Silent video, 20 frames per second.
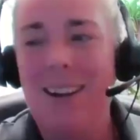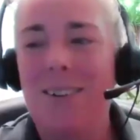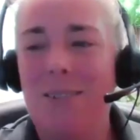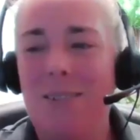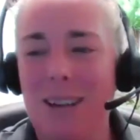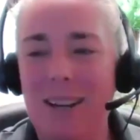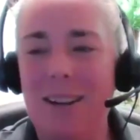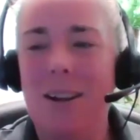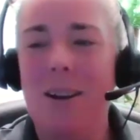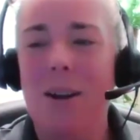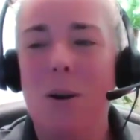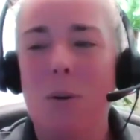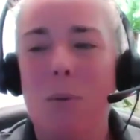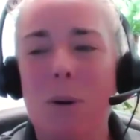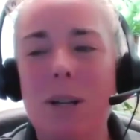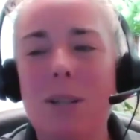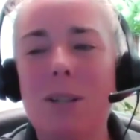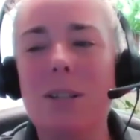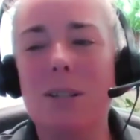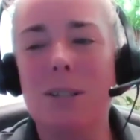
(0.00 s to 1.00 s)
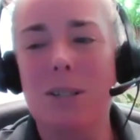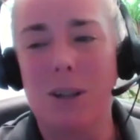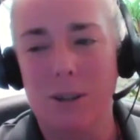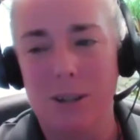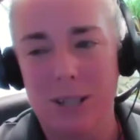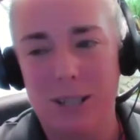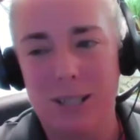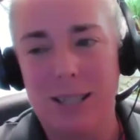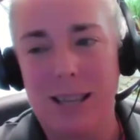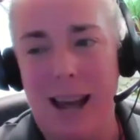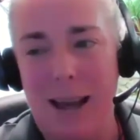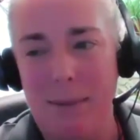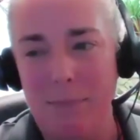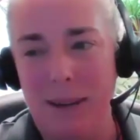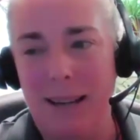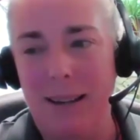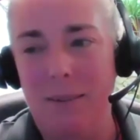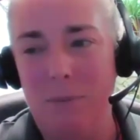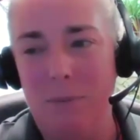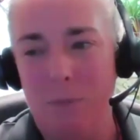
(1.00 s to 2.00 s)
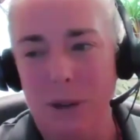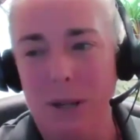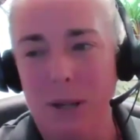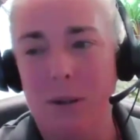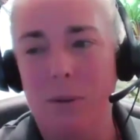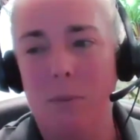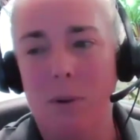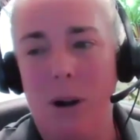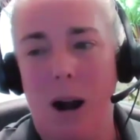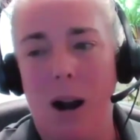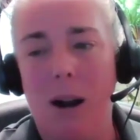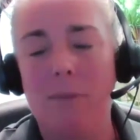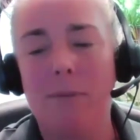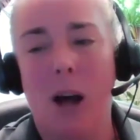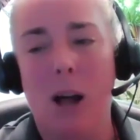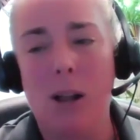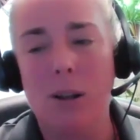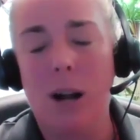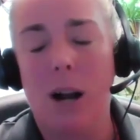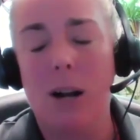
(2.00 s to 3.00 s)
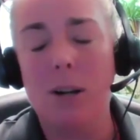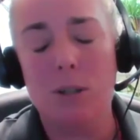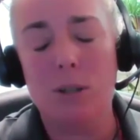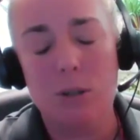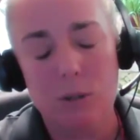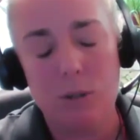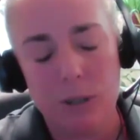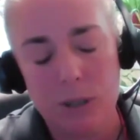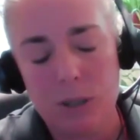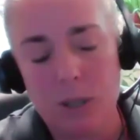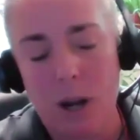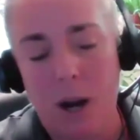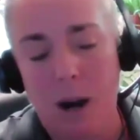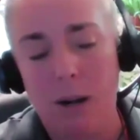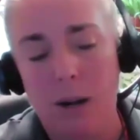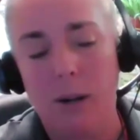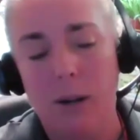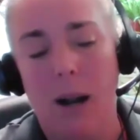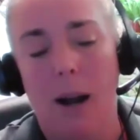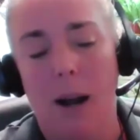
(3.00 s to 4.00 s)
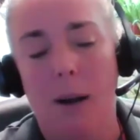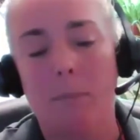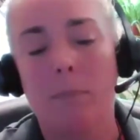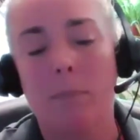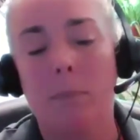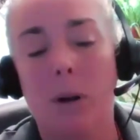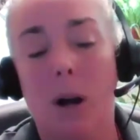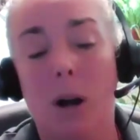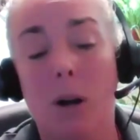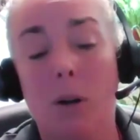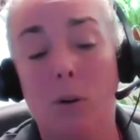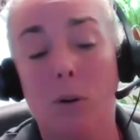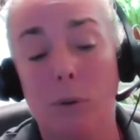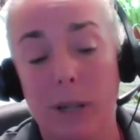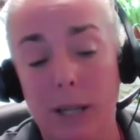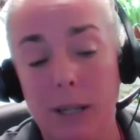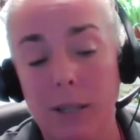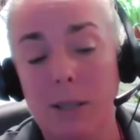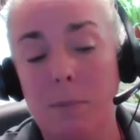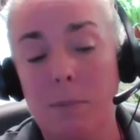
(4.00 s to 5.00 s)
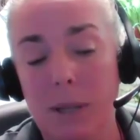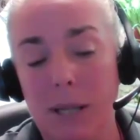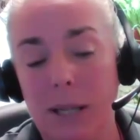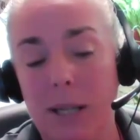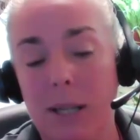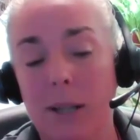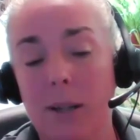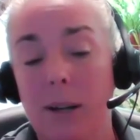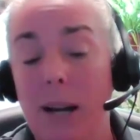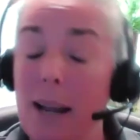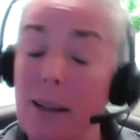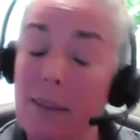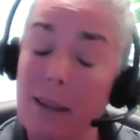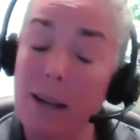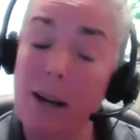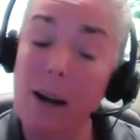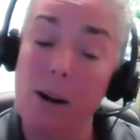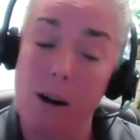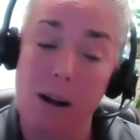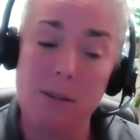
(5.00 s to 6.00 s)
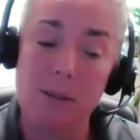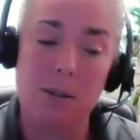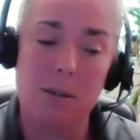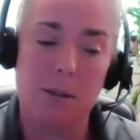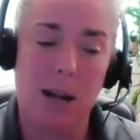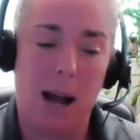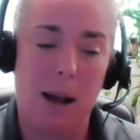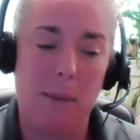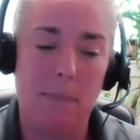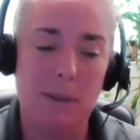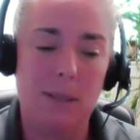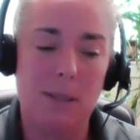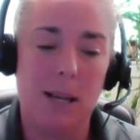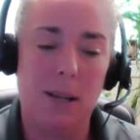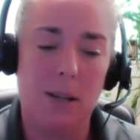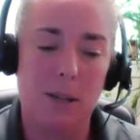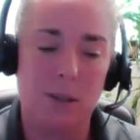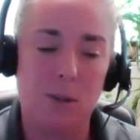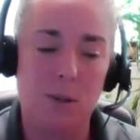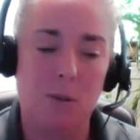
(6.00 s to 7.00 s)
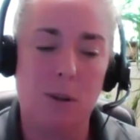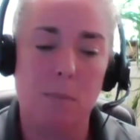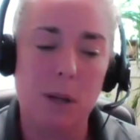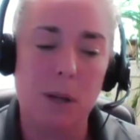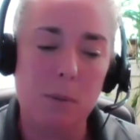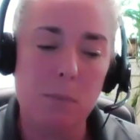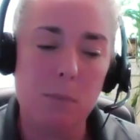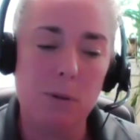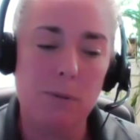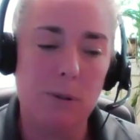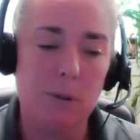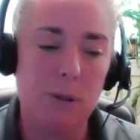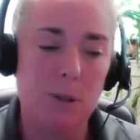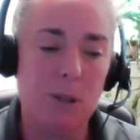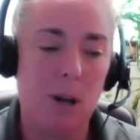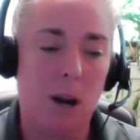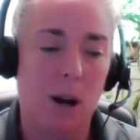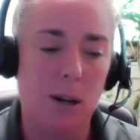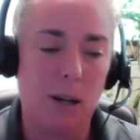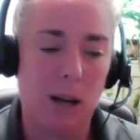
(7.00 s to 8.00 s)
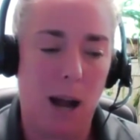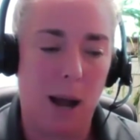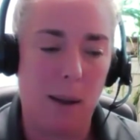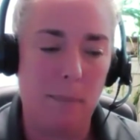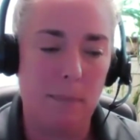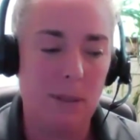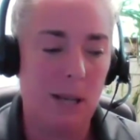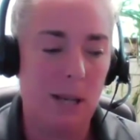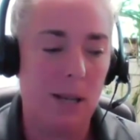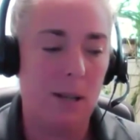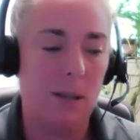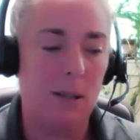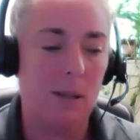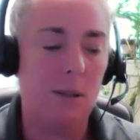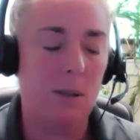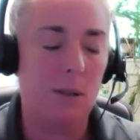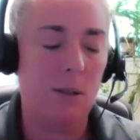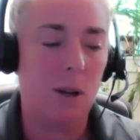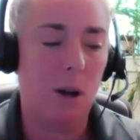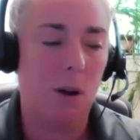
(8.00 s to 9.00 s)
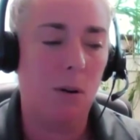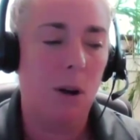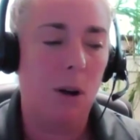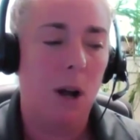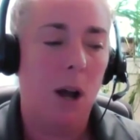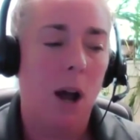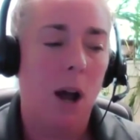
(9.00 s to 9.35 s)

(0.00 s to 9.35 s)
We we discourage that. Our students are agreeing to be here, and they are also compensated. So the Minute Movers are compensated, and so